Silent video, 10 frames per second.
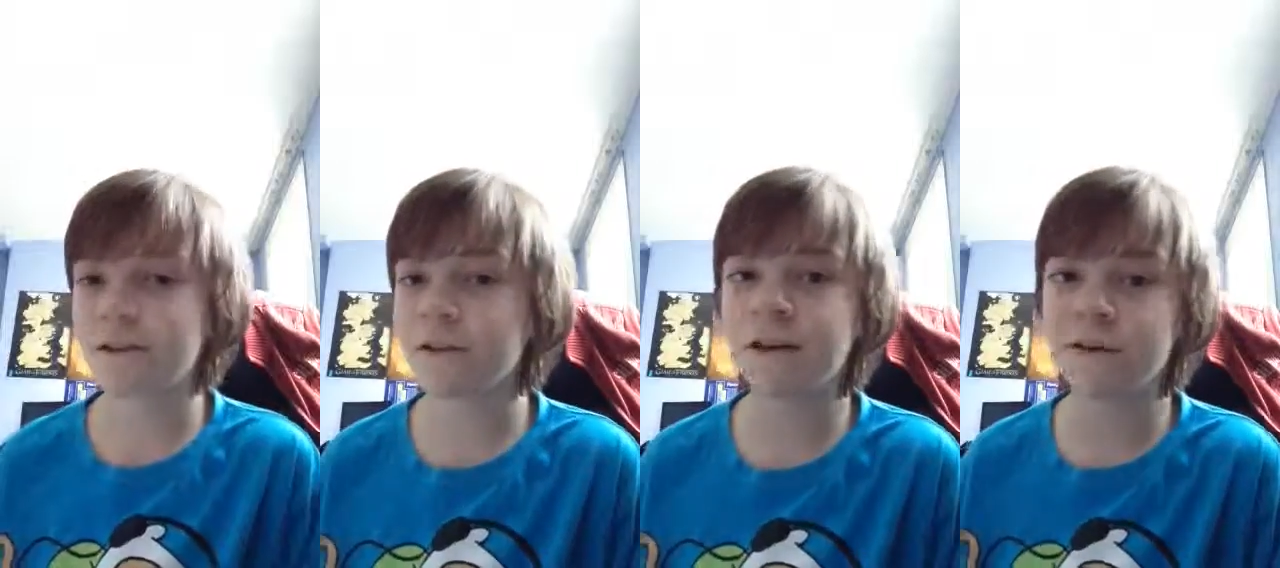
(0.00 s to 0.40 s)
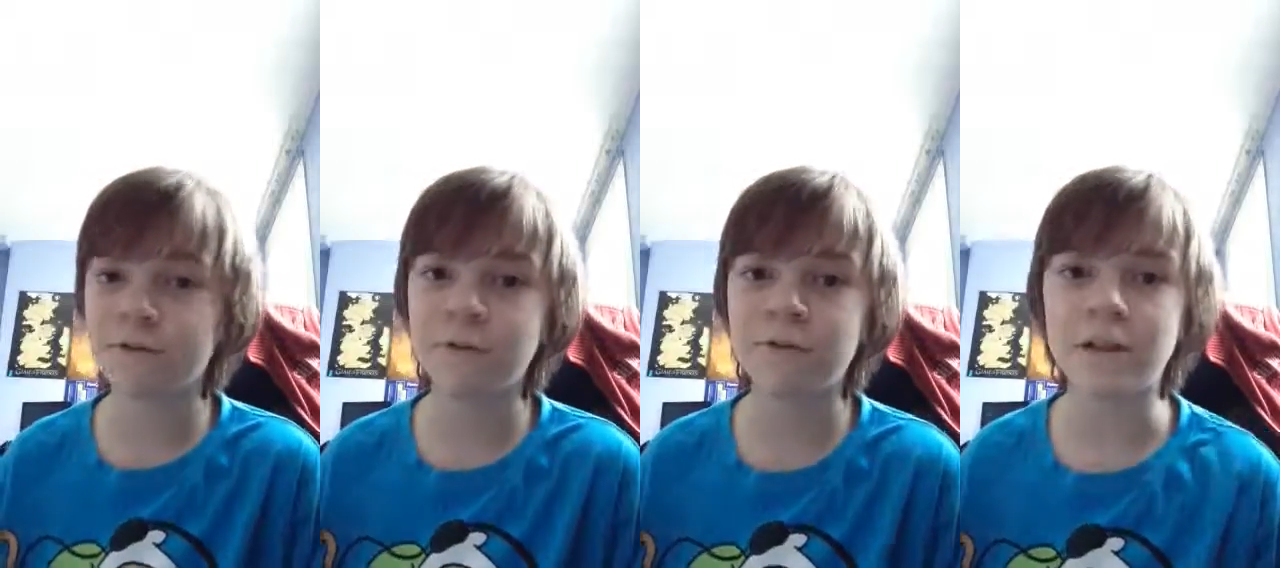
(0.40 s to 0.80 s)
in
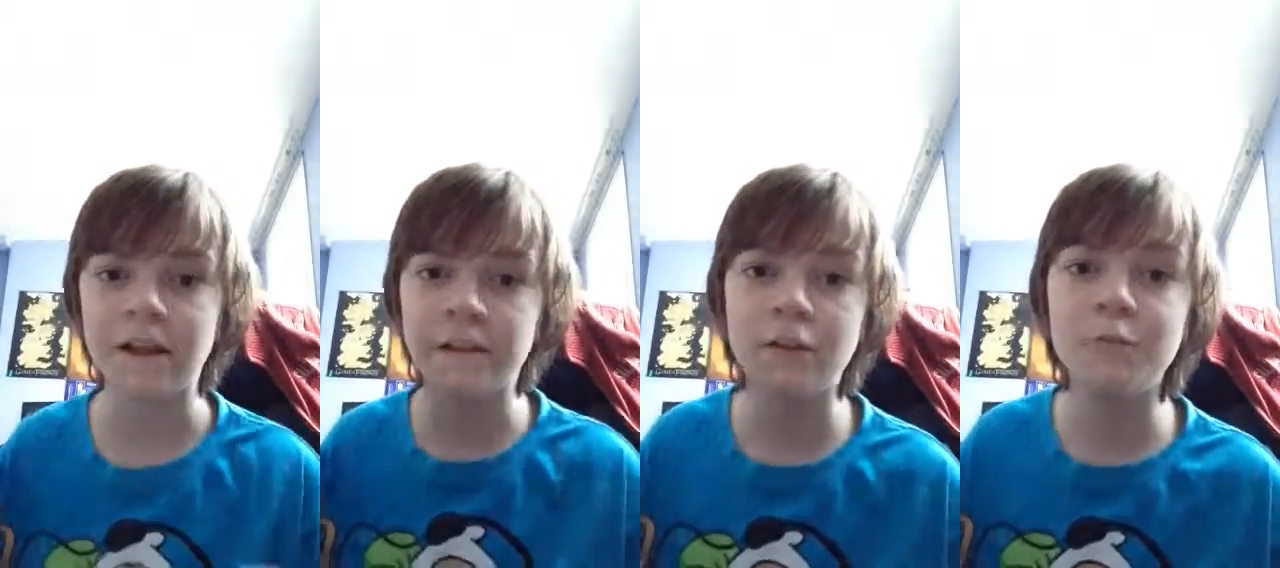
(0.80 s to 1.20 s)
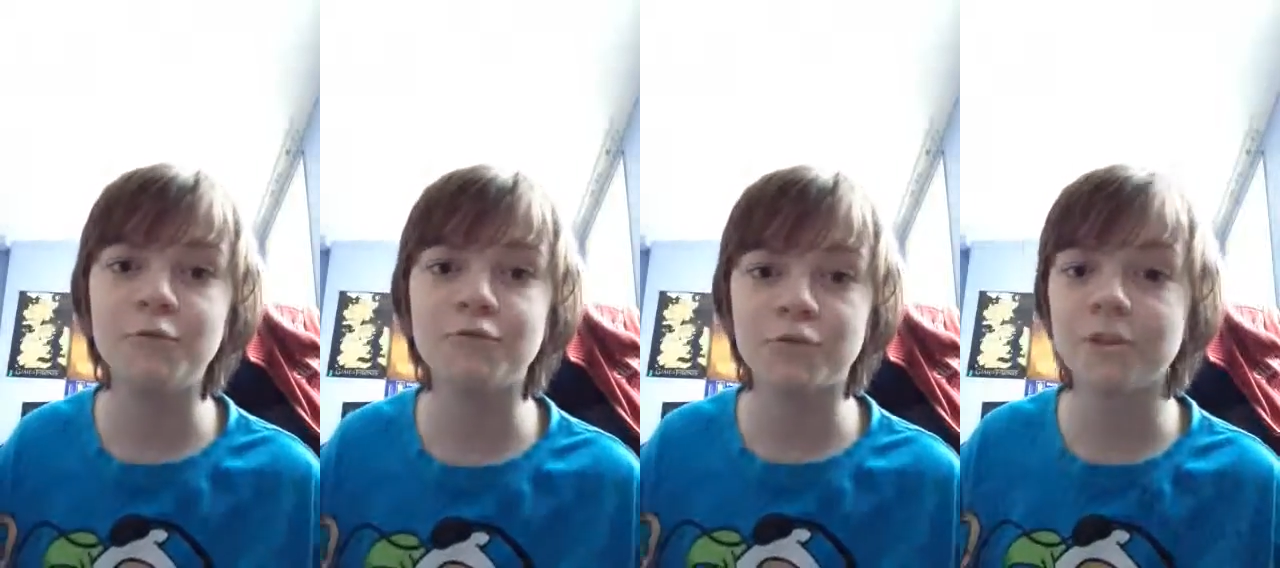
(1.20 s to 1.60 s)
case you're wondering, there's a lot
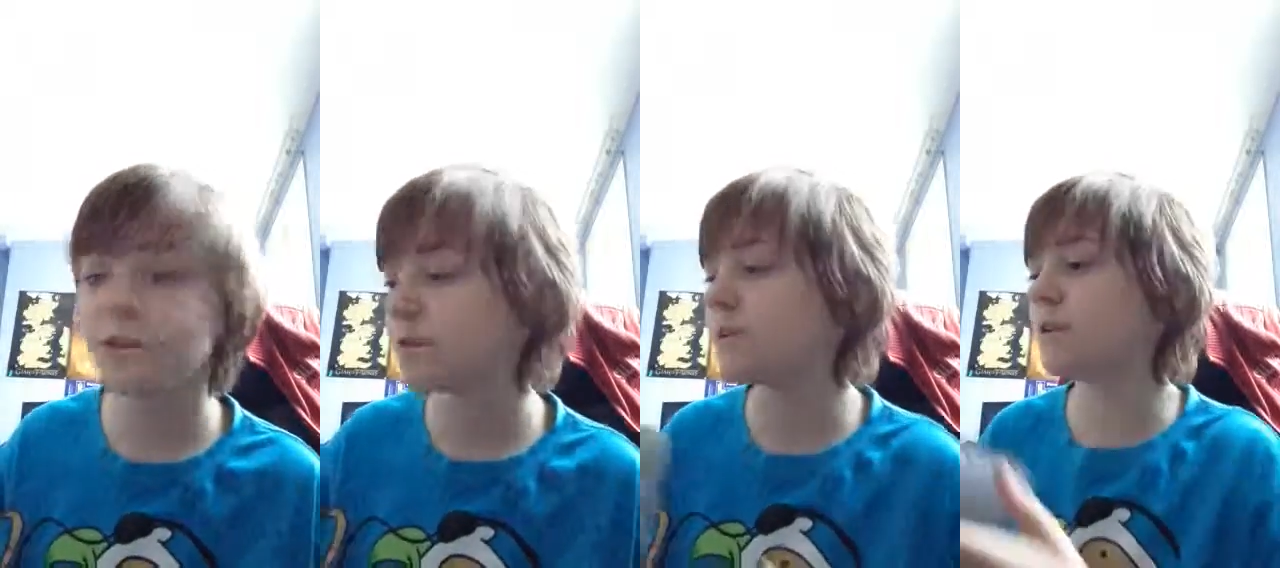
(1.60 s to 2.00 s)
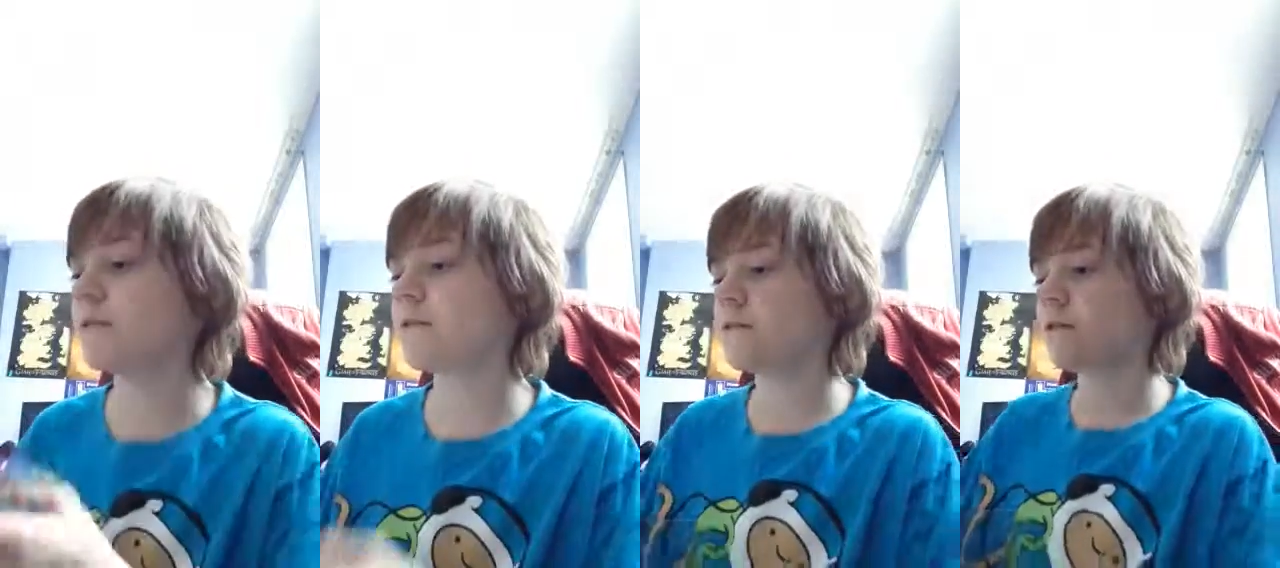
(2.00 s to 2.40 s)
more drawings, I
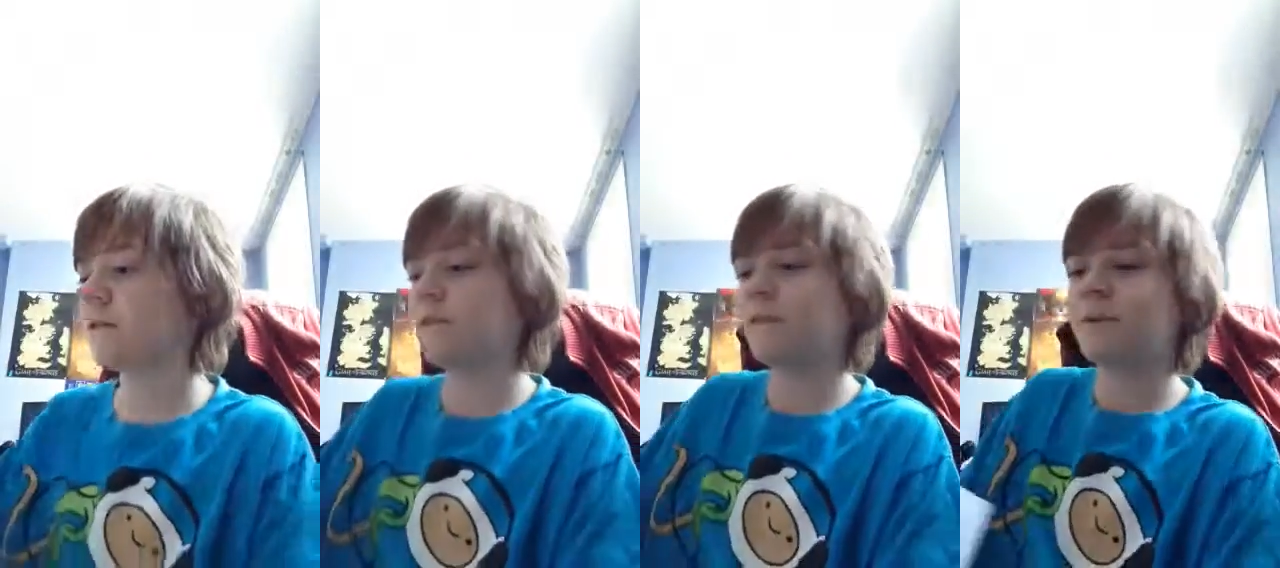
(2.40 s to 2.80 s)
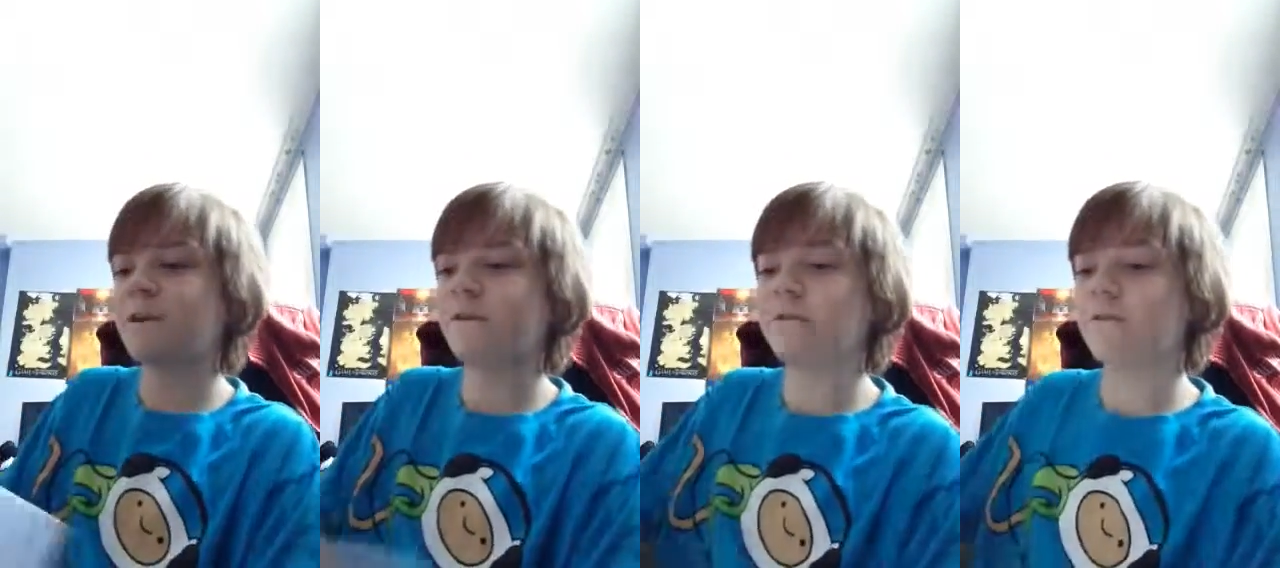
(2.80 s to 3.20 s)
mean, it's
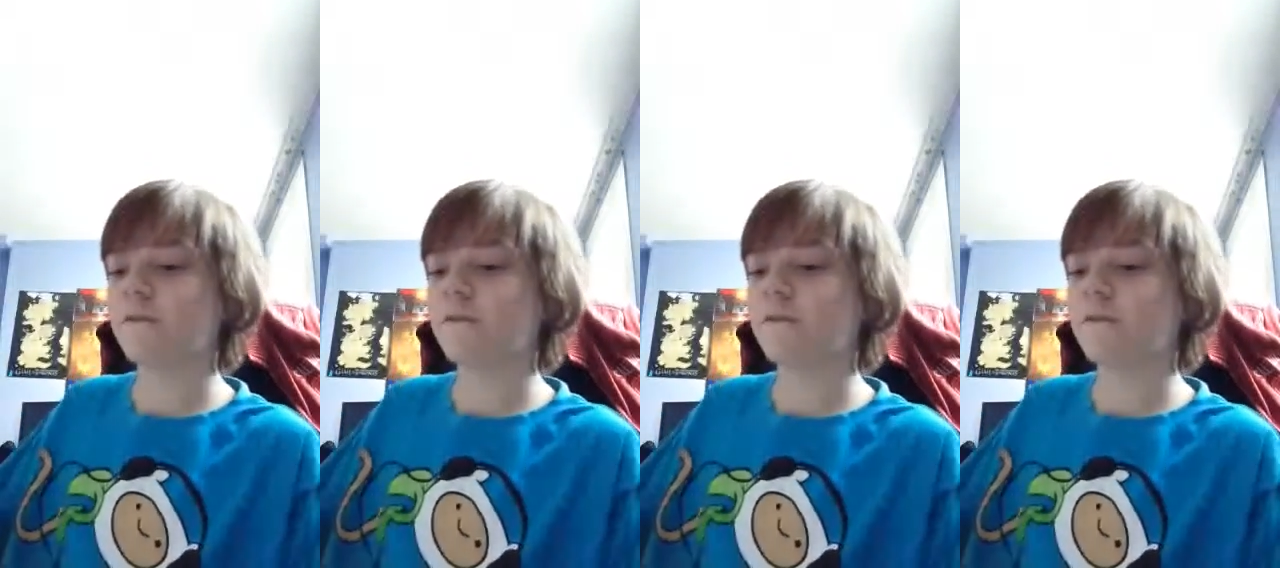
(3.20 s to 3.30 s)
about